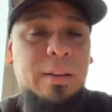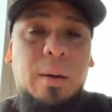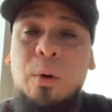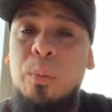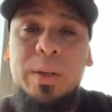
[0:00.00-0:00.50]
and
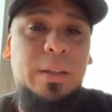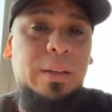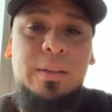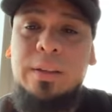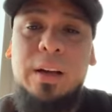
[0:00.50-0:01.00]
I'm open to
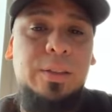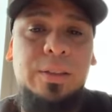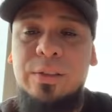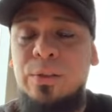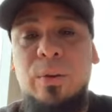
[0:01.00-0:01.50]

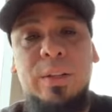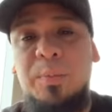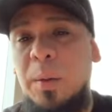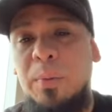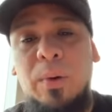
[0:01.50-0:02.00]
discussion as long as
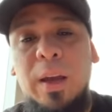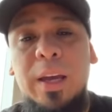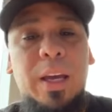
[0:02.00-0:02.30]
people